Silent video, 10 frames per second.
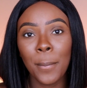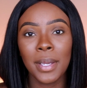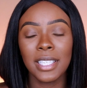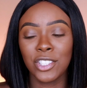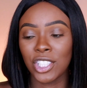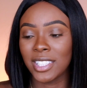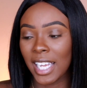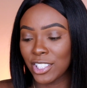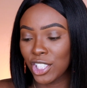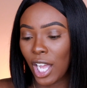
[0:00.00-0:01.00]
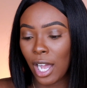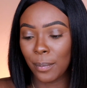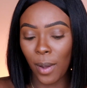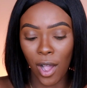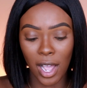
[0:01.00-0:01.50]
me just catching
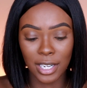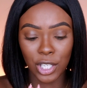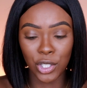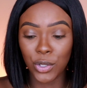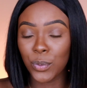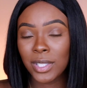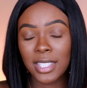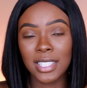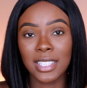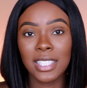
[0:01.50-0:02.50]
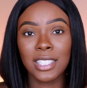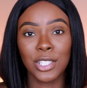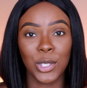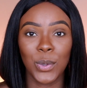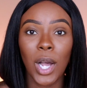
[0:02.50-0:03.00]
up on new releases
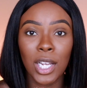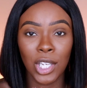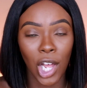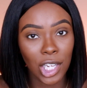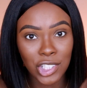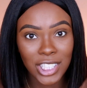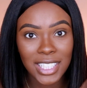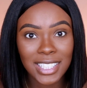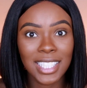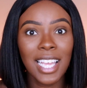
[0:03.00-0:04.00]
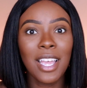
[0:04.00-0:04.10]
and new launches,